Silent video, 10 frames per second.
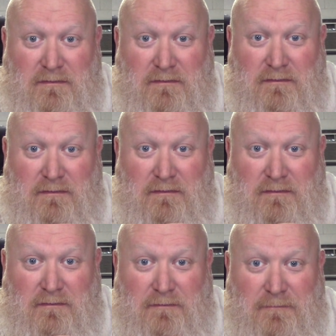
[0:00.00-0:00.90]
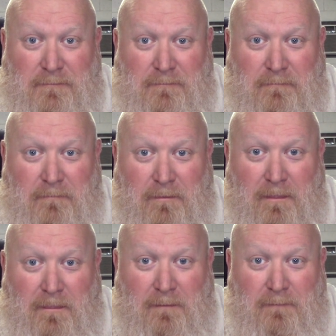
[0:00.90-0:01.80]

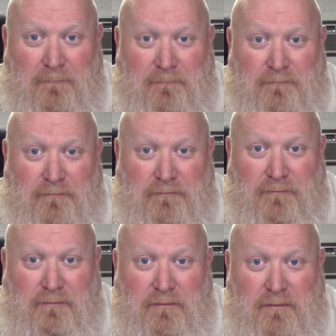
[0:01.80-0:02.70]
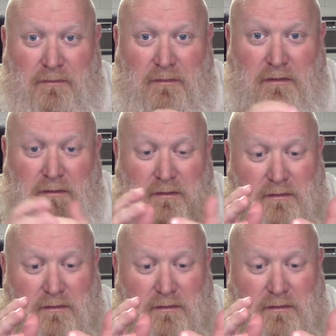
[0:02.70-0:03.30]
No one is speaking in this clip.